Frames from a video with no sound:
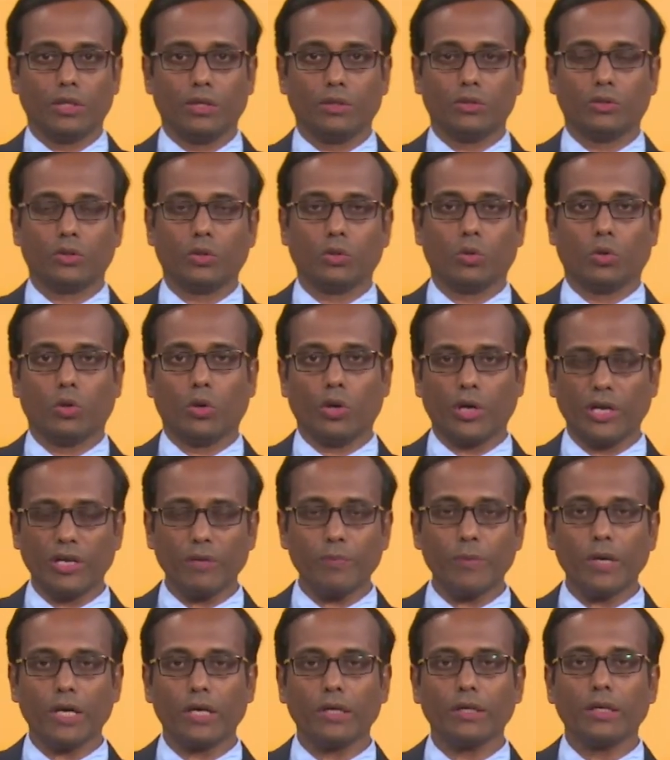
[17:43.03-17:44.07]
So,
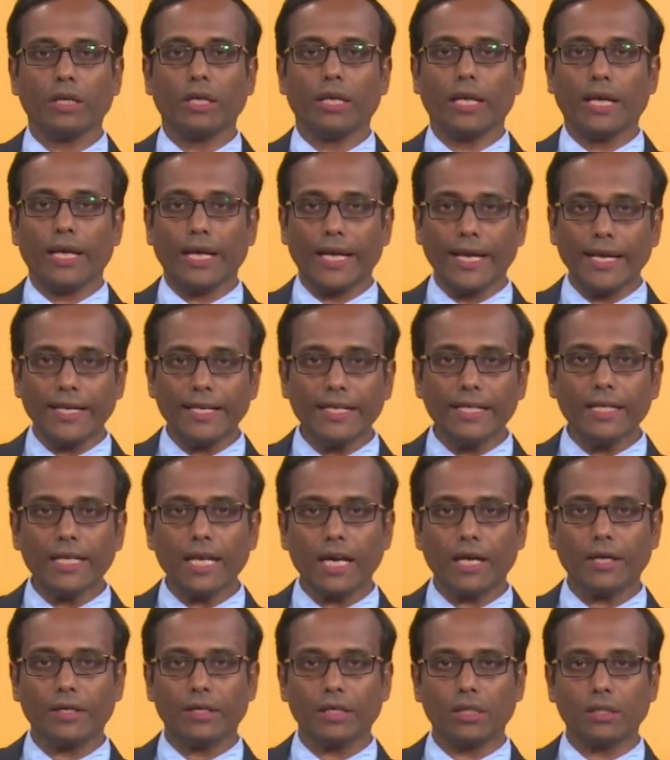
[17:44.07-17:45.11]
whenever any
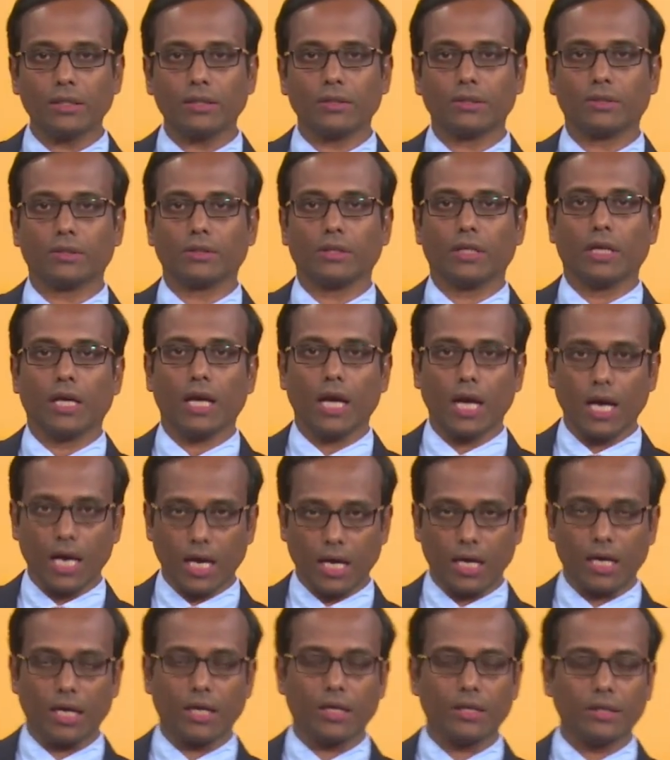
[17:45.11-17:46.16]
learners
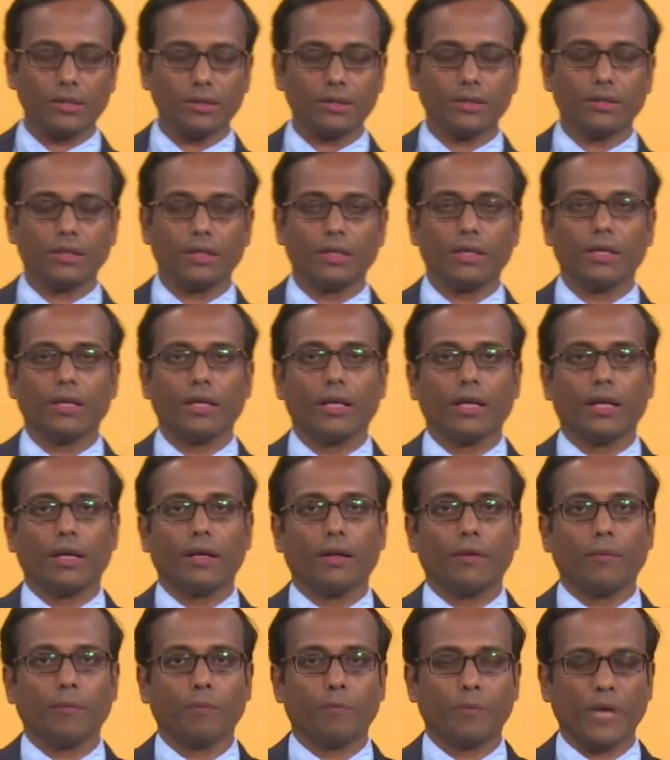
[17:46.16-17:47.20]
are
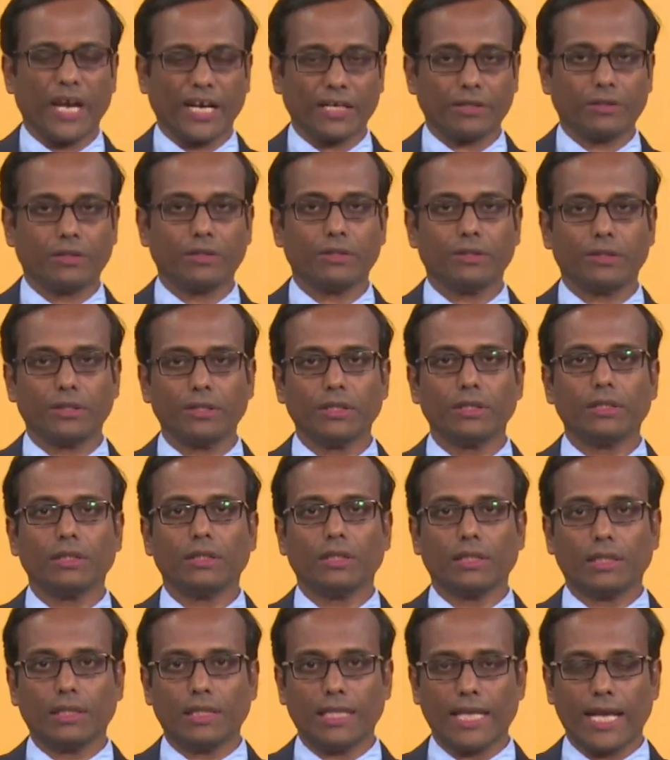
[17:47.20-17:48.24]

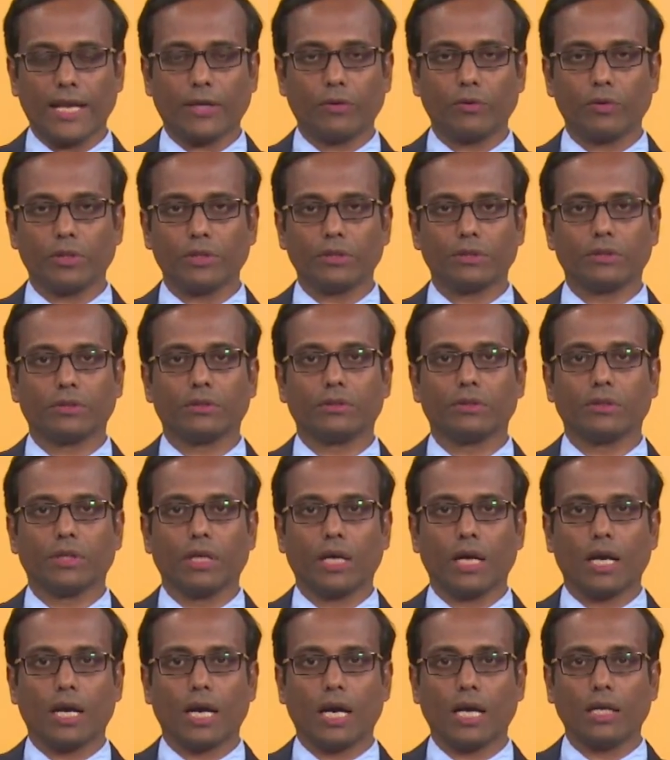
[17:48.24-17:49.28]
practicing language
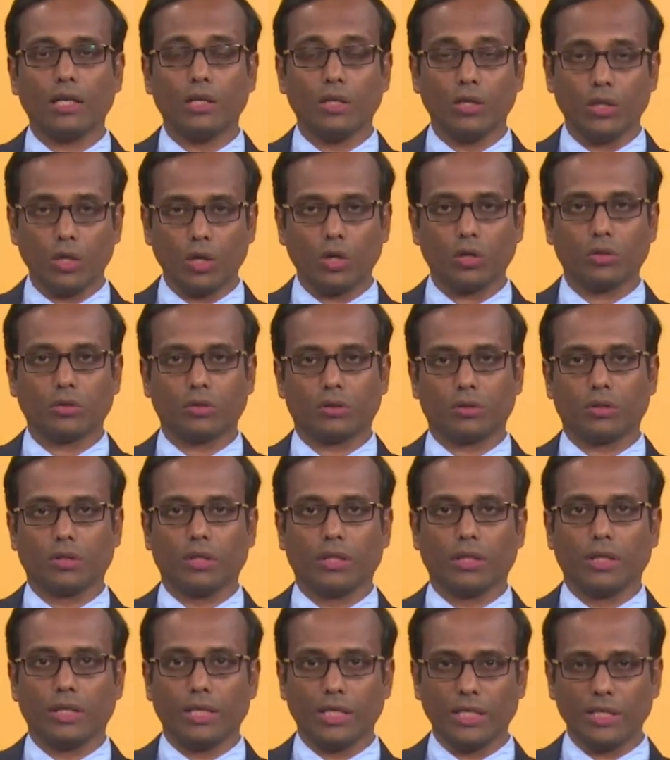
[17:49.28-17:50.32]
a lot,
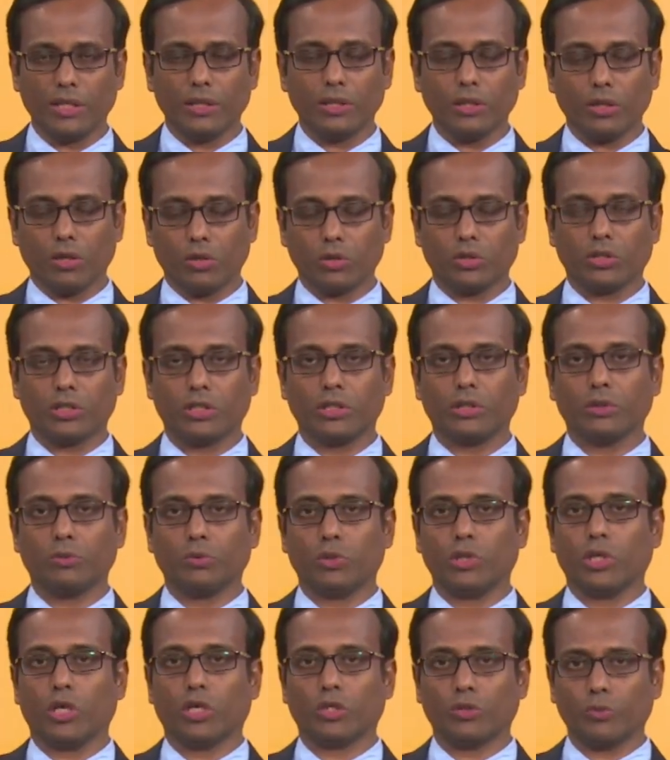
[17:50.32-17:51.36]
he or she
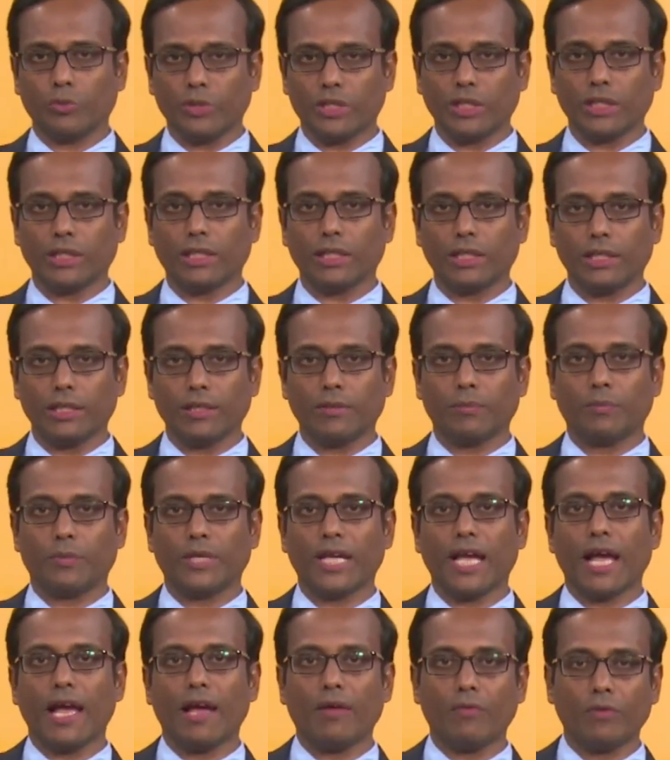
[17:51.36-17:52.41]
will automatically
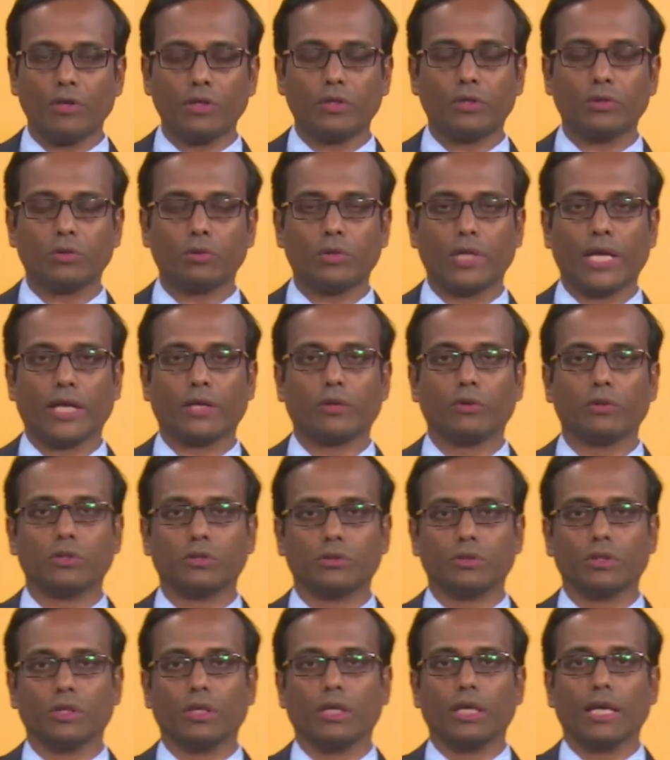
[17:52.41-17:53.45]
be able to
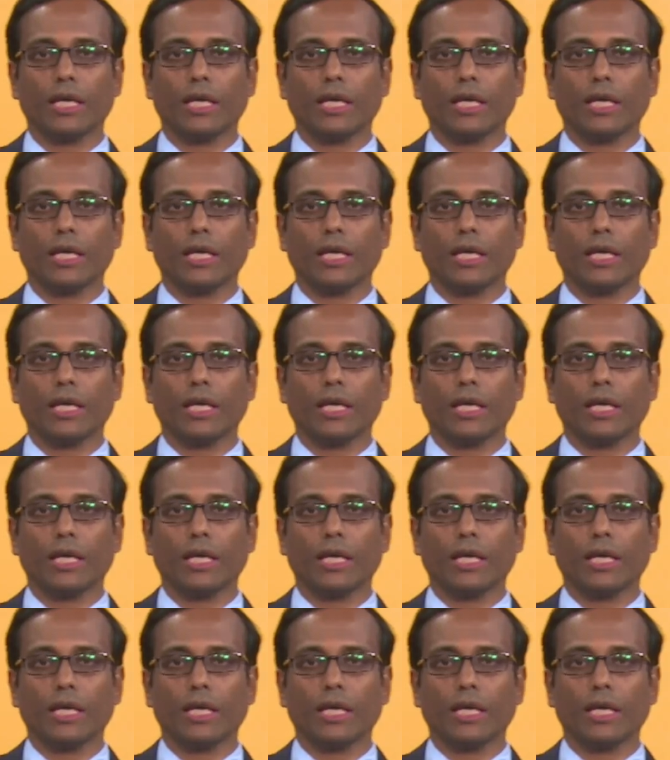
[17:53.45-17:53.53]
language